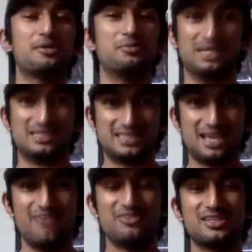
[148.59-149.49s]
My
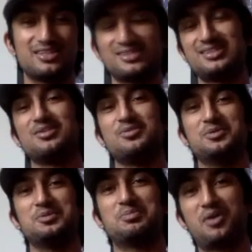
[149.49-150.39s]
seven
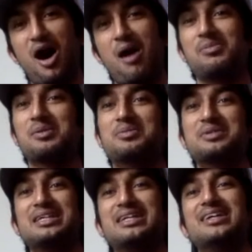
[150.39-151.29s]
would
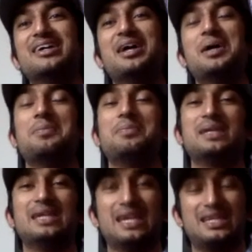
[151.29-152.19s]
probably
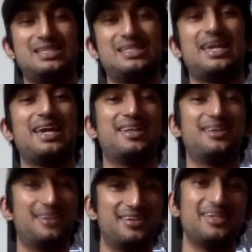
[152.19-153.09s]
be
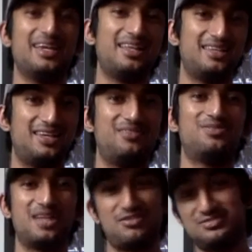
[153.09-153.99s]
Indiana. And then
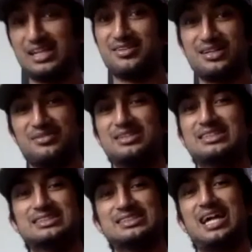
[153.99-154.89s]
for that very
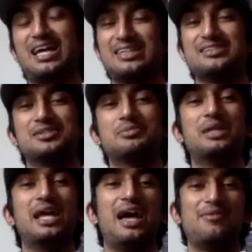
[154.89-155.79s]
reason, I think I'm going
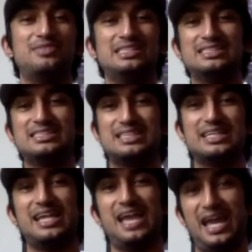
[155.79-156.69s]
to have DC
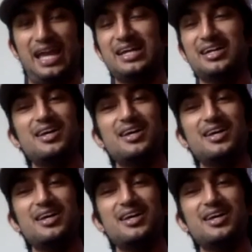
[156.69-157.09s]
at eight.